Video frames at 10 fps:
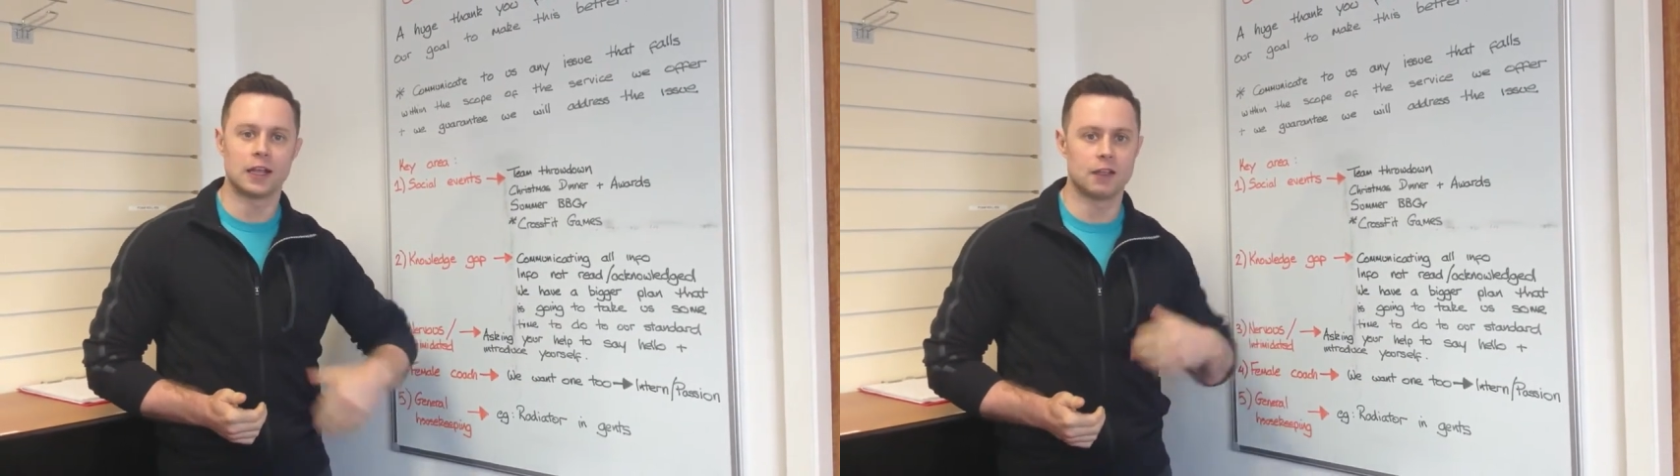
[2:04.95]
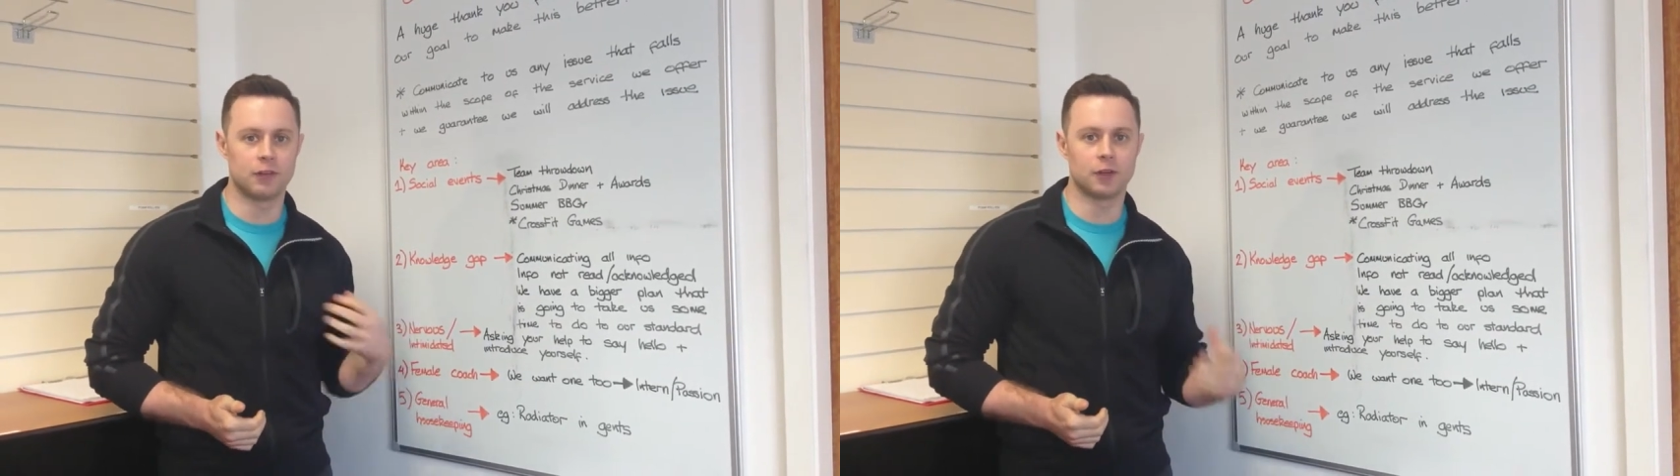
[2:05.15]

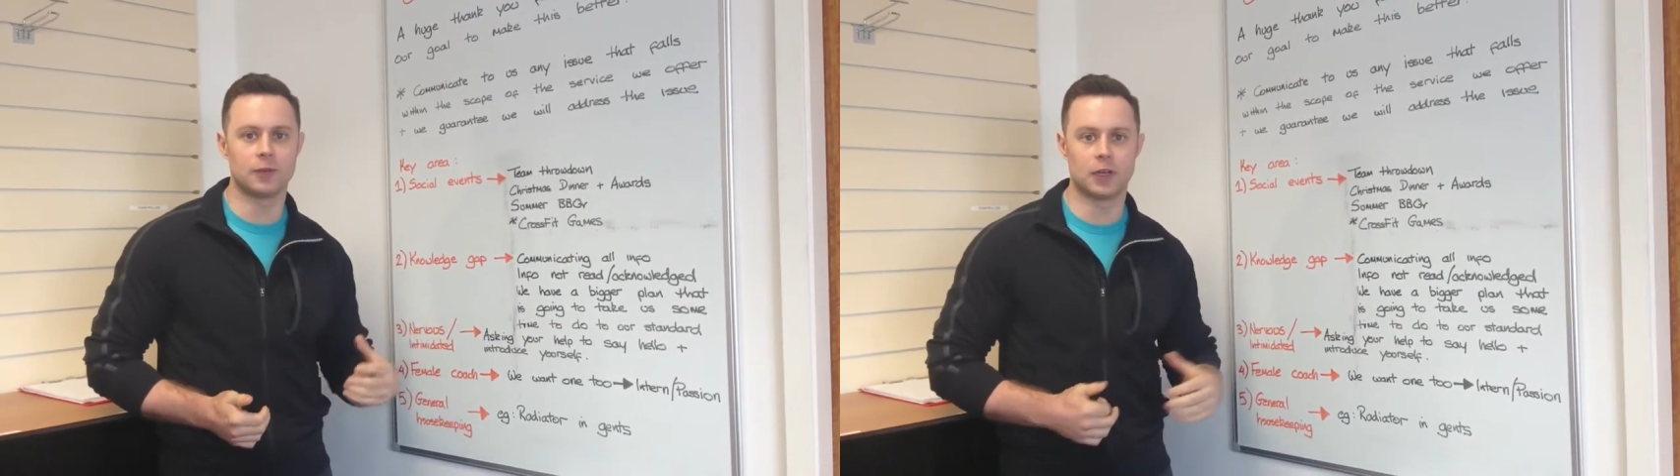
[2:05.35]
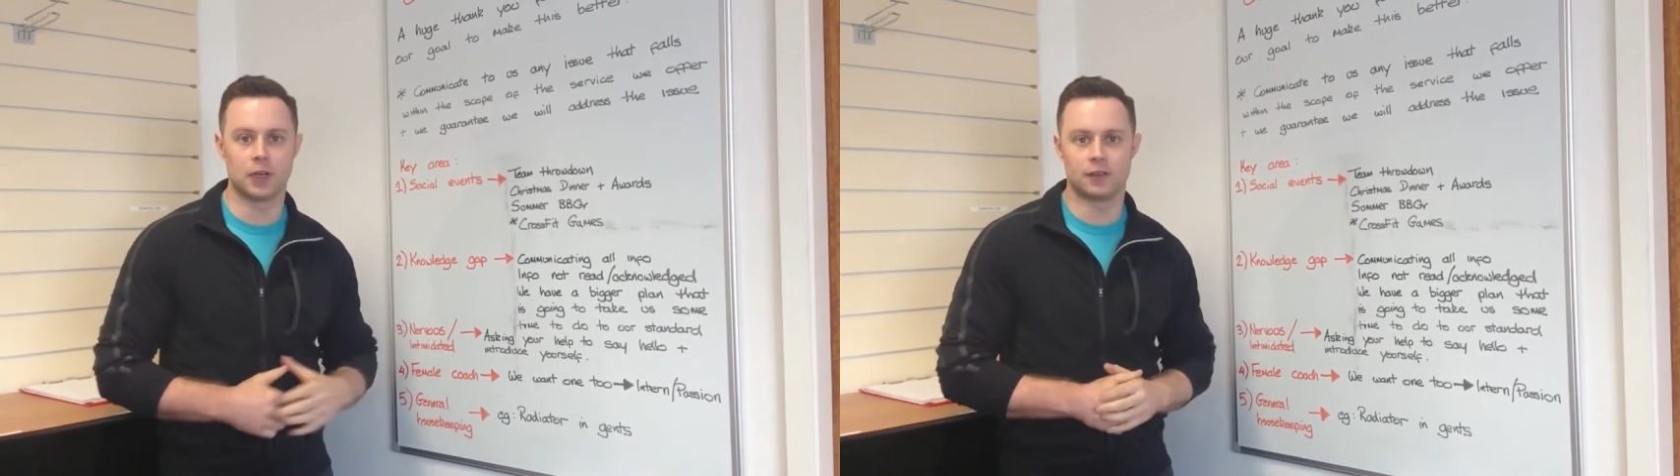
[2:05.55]
giving
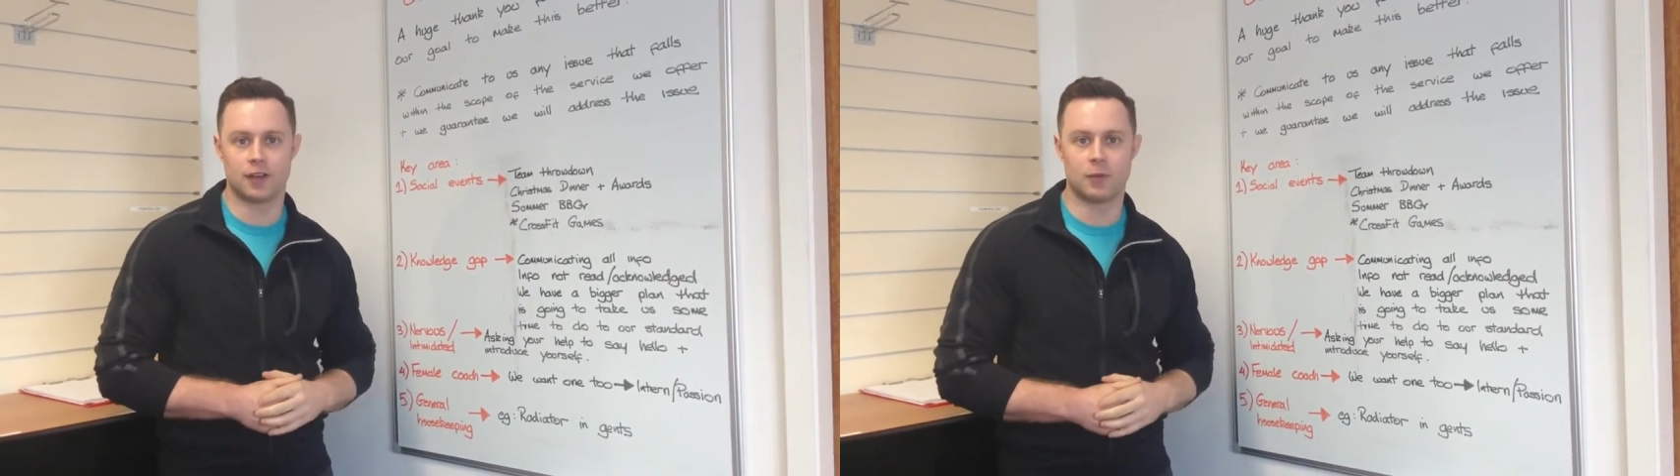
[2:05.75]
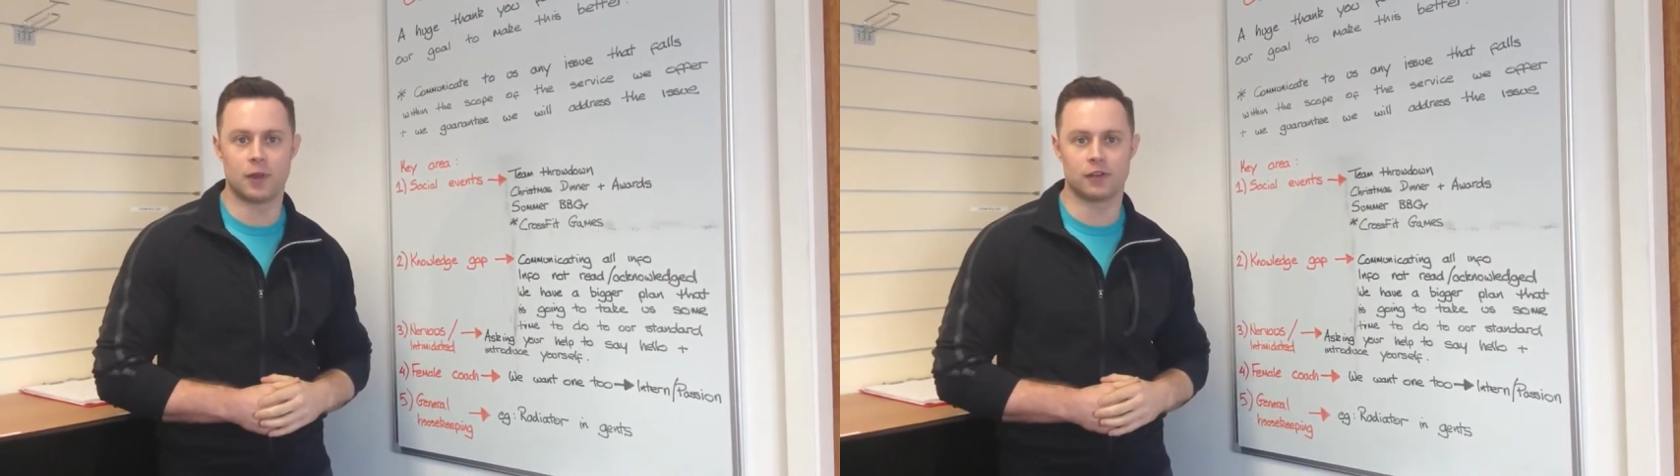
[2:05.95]
them the little
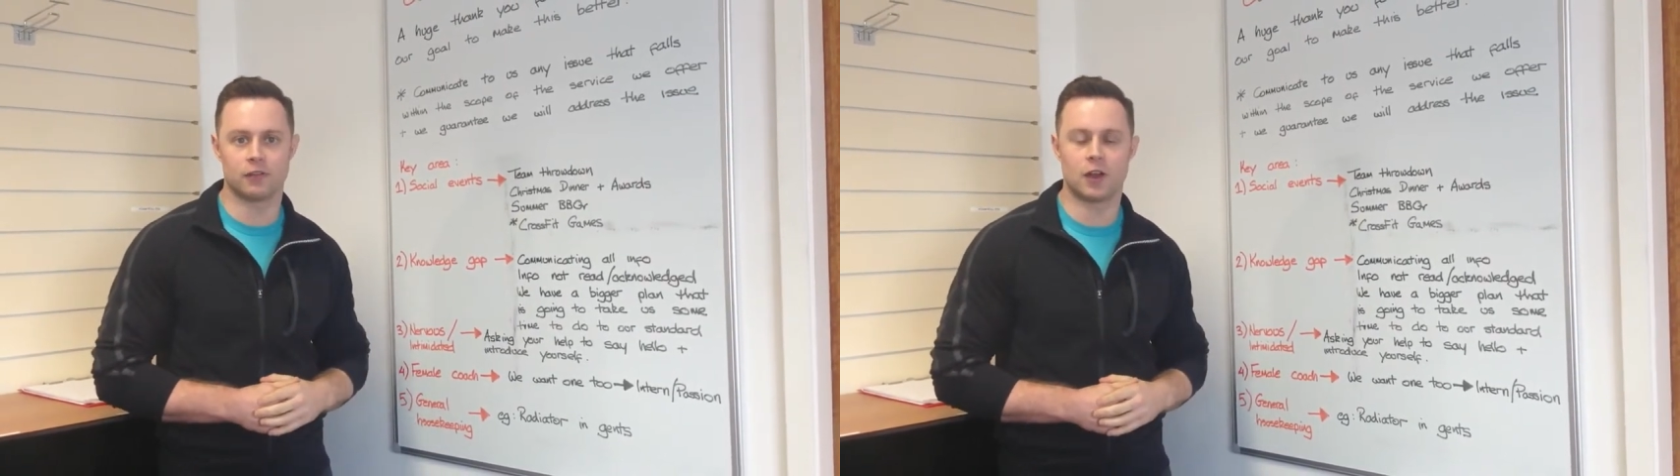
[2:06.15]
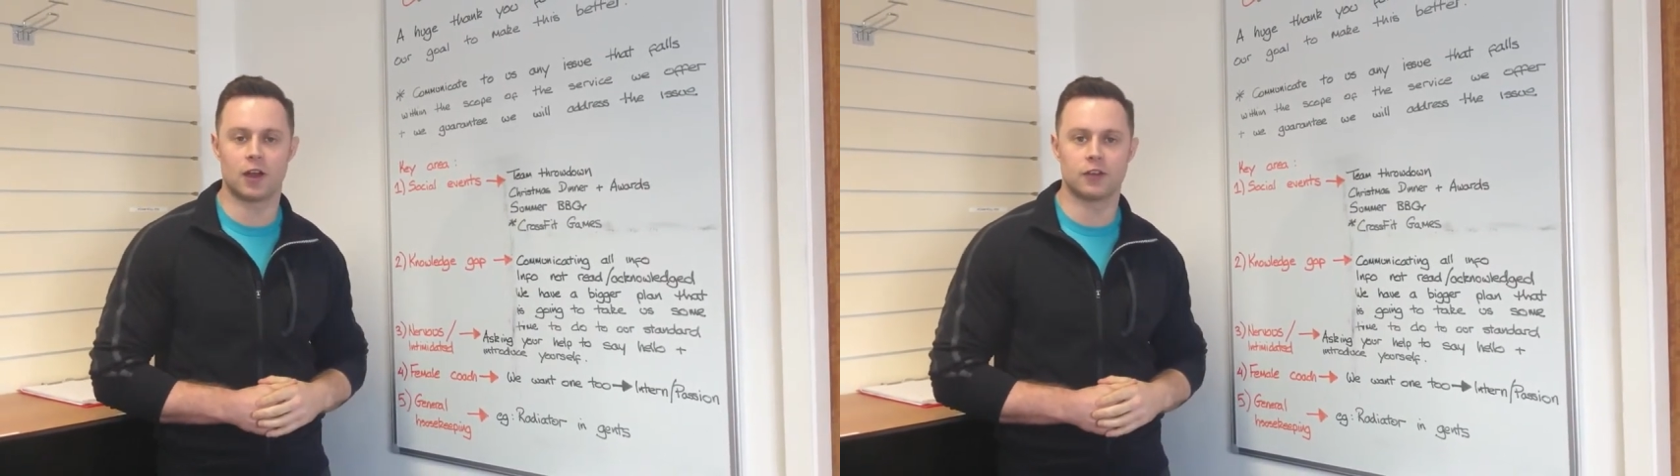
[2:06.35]

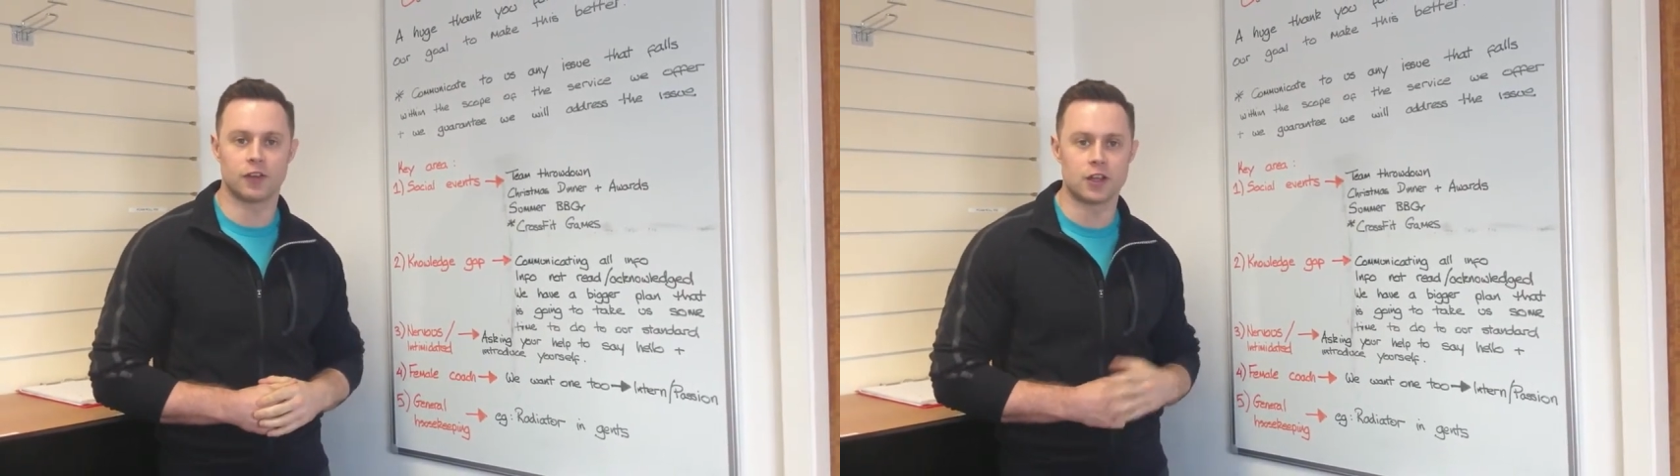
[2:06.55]
tidbits of knowledge